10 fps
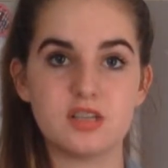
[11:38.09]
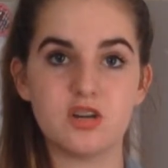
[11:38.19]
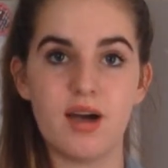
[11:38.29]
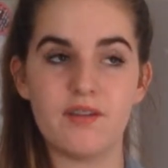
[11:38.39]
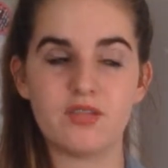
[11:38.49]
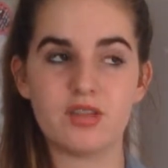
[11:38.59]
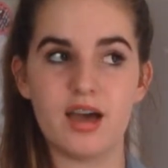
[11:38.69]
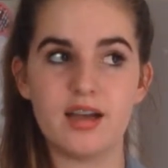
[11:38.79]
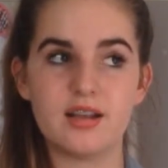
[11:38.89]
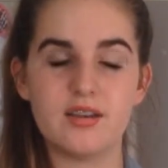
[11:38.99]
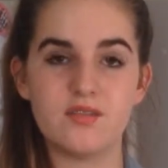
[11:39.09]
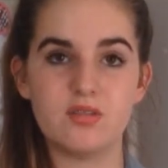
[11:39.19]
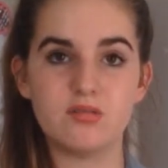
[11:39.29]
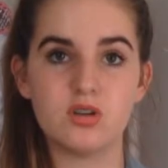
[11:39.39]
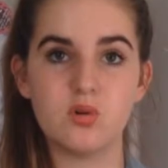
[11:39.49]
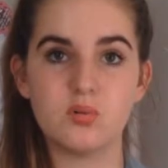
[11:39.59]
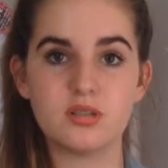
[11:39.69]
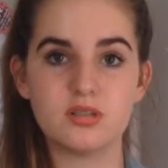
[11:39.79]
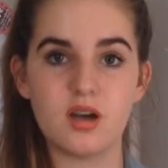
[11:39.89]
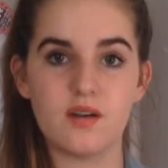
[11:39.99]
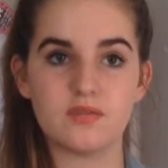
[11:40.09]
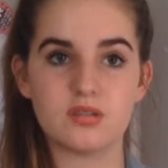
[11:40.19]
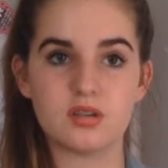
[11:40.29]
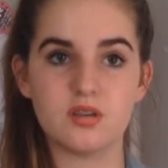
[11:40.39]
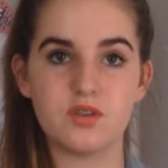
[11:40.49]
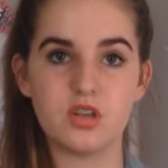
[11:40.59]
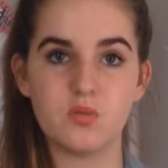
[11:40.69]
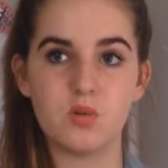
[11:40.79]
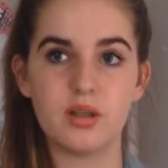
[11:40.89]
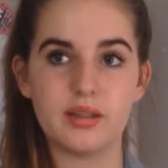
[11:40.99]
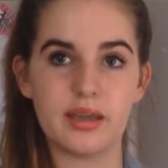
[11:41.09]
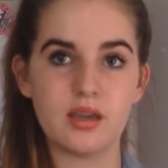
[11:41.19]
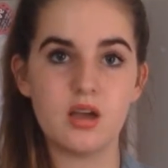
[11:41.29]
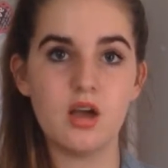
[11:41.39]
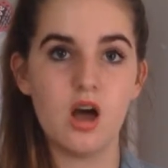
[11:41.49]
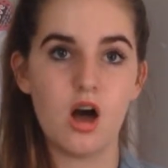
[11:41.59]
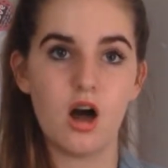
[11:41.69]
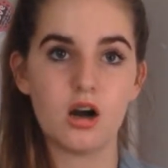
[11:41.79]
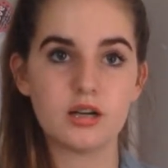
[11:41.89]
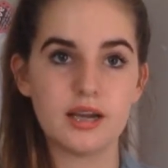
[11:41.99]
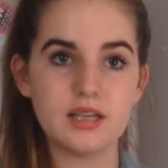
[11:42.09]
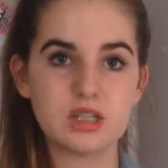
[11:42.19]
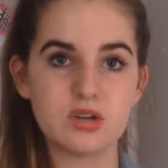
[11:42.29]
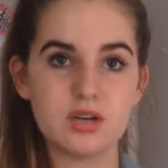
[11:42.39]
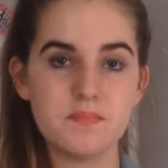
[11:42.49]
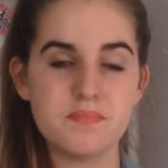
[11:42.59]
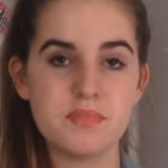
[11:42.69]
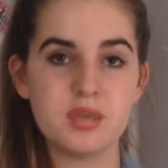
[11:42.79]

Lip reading: So after that, if you don't want soft serve and you want like hard ice cream,